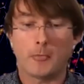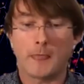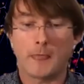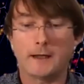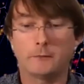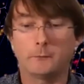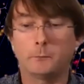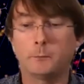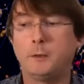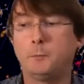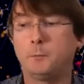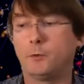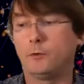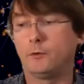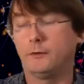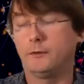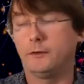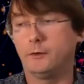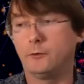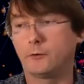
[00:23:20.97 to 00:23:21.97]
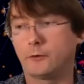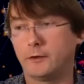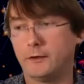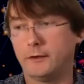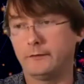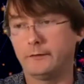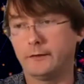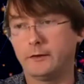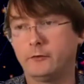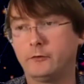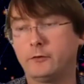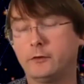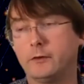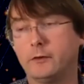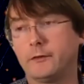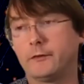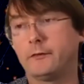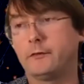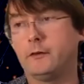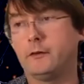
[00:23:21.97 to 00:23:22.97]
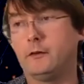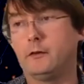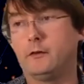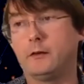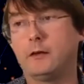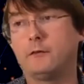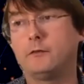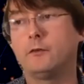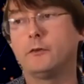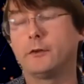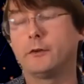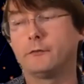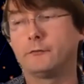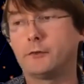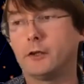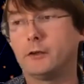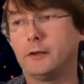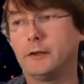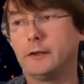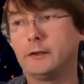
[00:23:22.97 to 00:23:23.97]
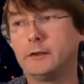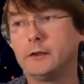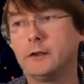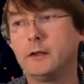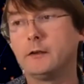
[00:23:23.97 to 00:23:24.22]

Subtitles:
had people in the organization at a senior level that have done it,